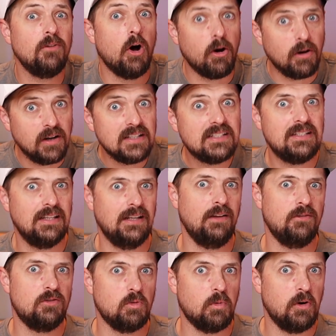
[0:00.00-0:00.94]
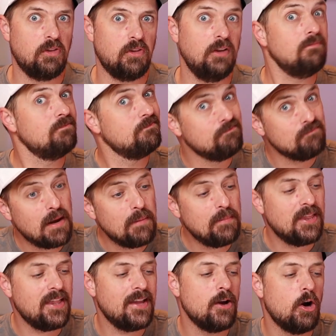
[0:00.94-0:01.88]
Are incentives worth it?
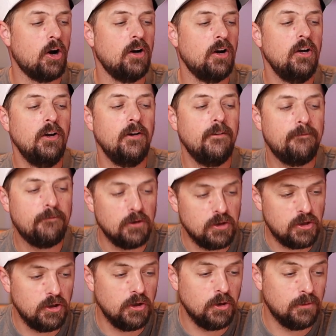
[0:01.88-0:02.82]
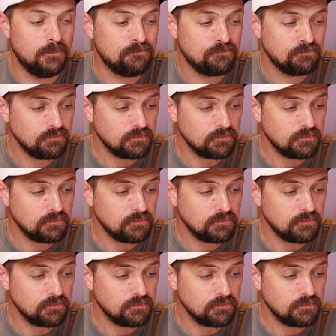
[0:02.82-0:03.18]
Maybe they are for you.